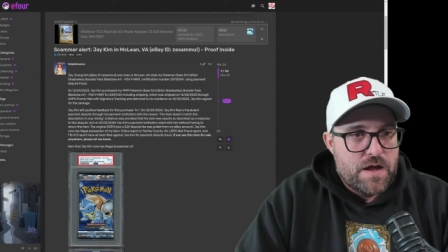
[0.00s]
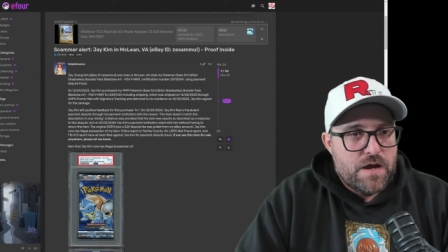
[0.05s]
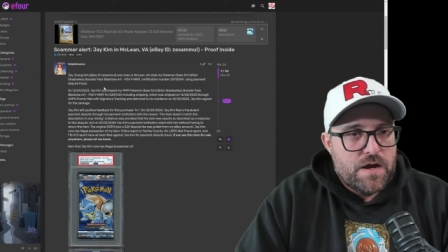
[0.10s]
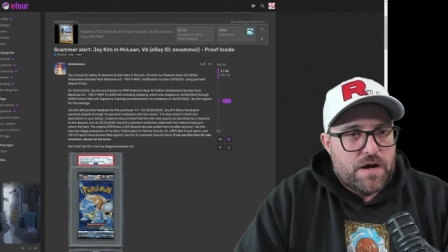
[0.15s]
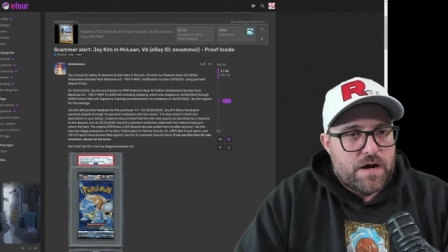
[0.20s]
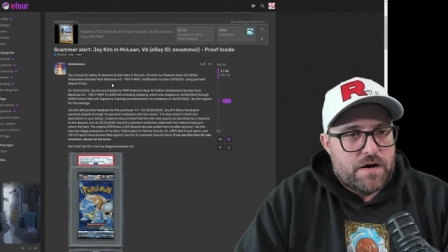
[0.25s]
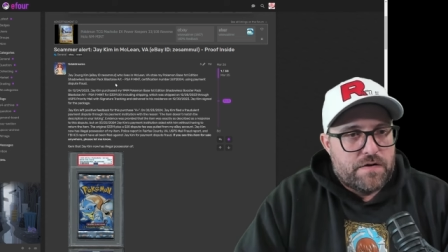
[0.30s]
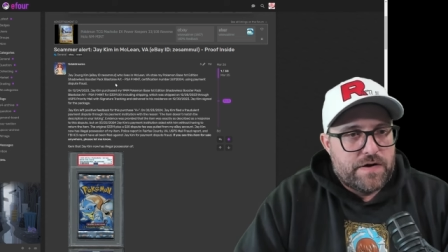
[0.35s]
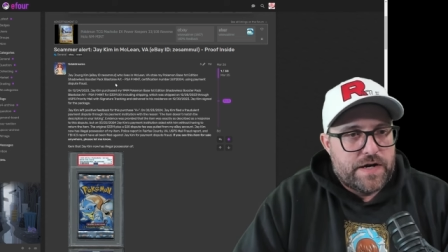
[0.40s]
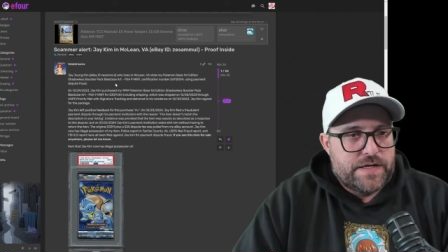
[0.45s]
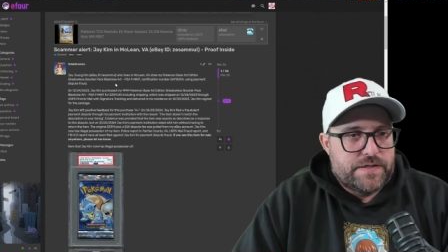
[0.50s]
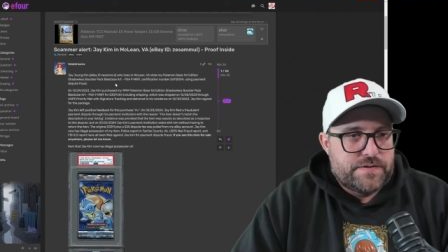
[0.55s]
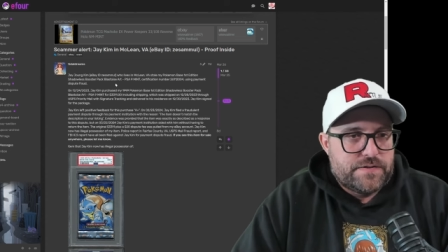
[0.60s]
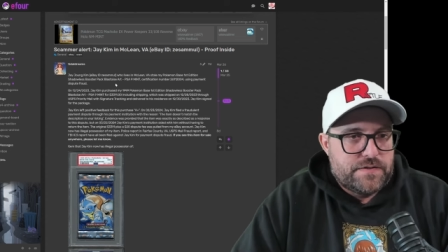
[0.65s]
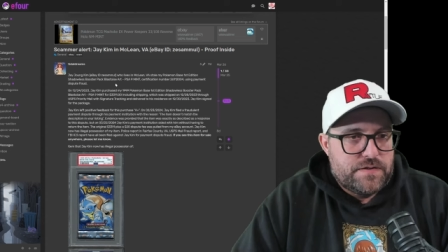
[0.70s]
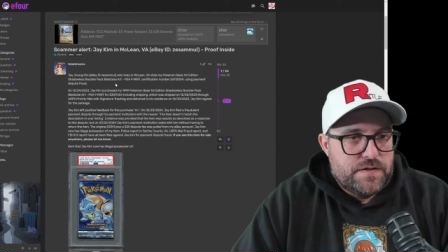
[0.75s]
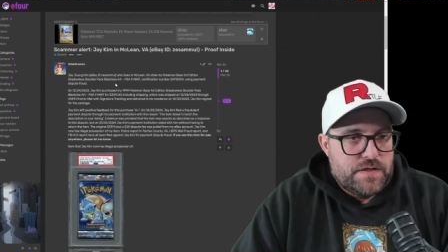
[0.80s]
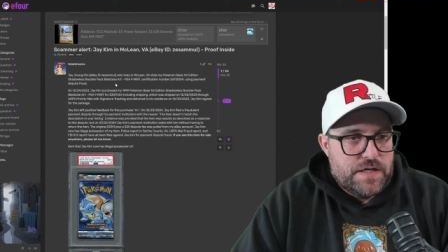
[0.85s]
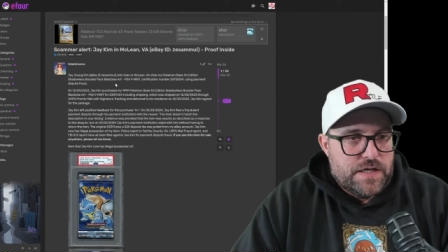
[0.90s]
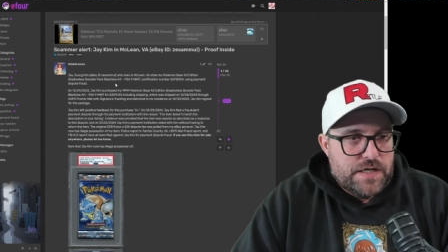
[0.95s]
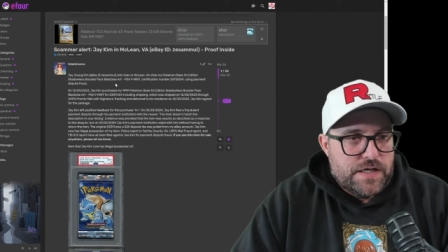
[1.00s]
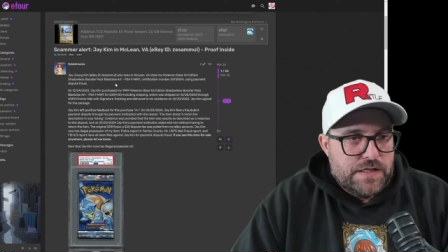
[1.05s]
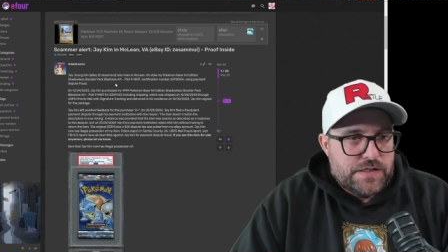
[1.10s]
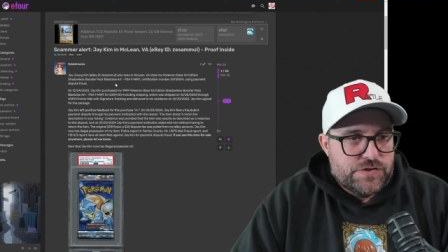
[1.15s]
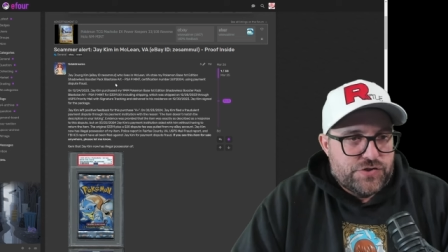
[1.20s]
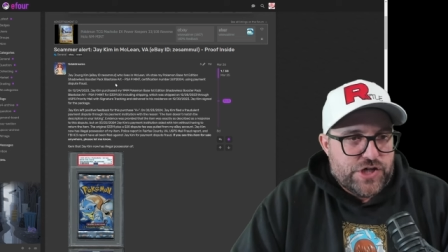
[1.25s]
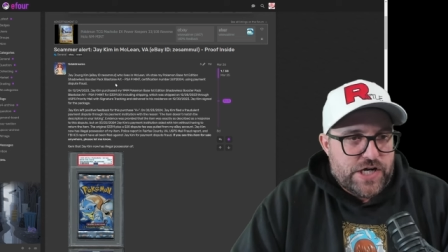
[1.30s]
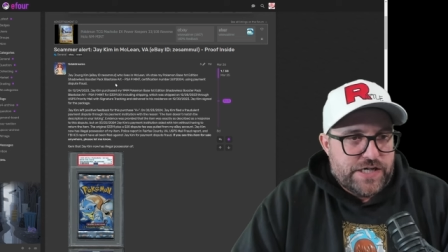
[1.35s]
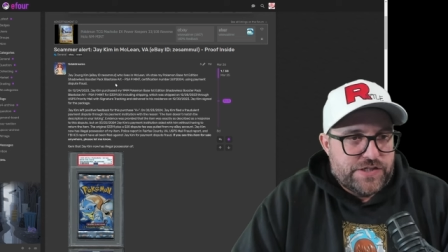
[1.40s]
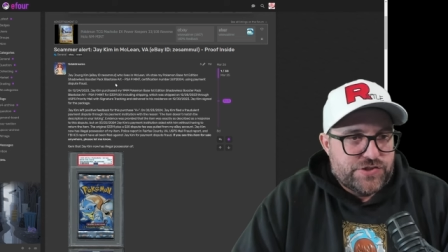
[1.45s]
All right,
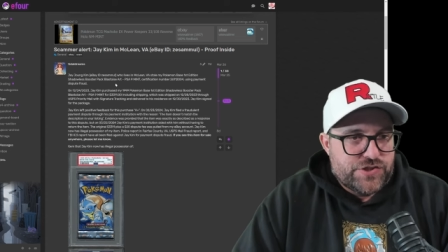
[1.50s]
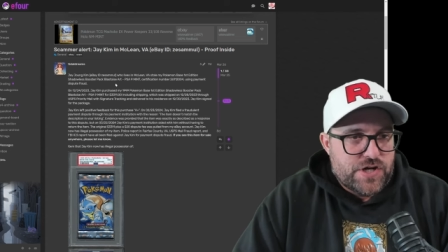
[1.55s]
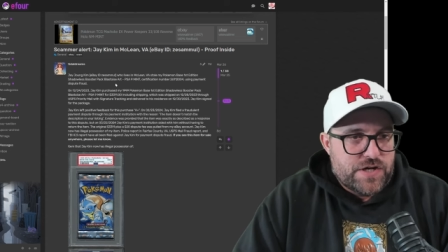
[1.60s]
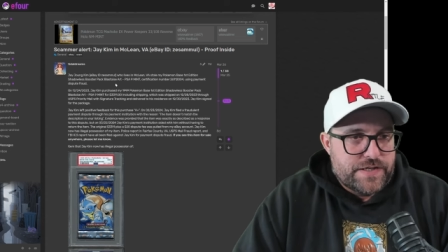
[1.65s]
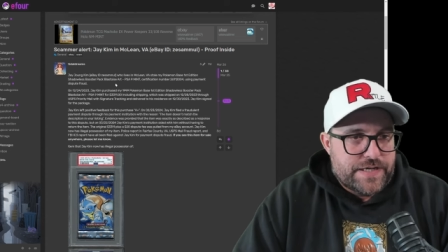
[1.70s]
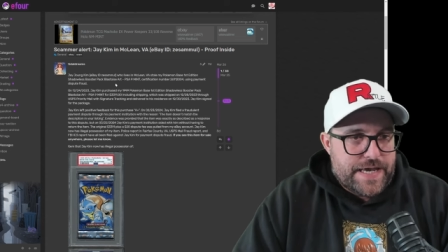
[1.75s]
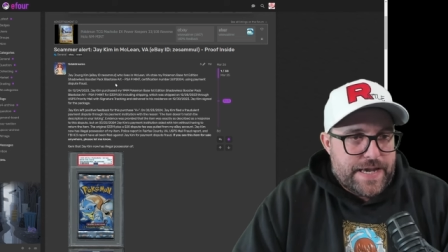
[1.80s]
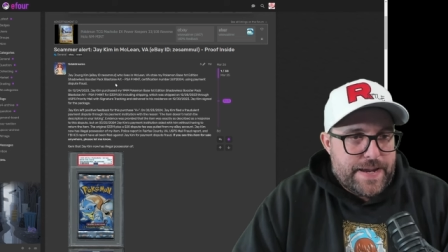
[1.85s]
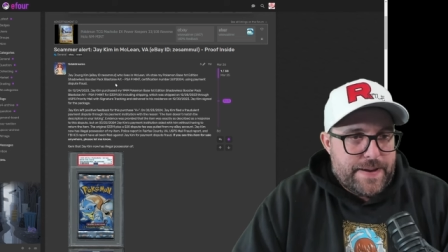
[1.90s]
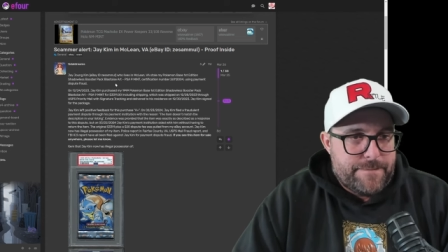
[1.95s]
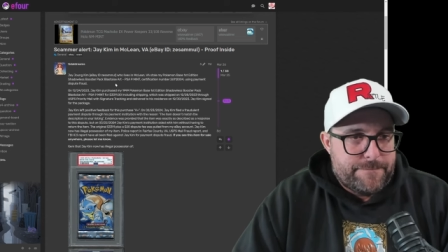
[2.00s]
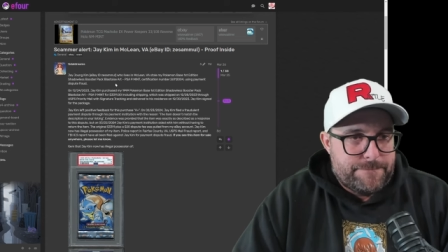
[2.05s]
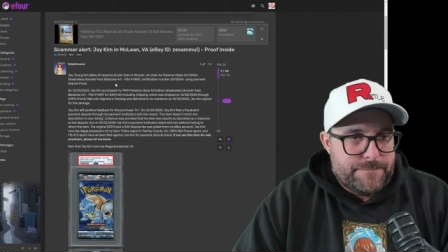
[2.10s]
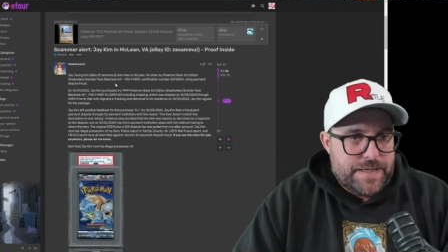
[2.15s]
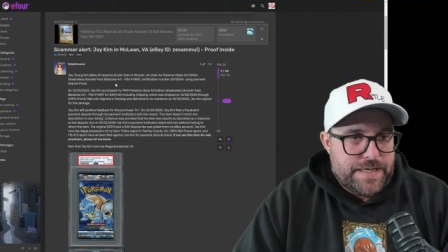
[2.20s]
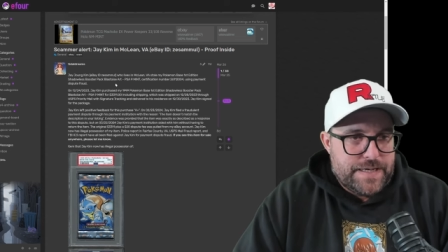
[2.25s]
Jay Joung Kim,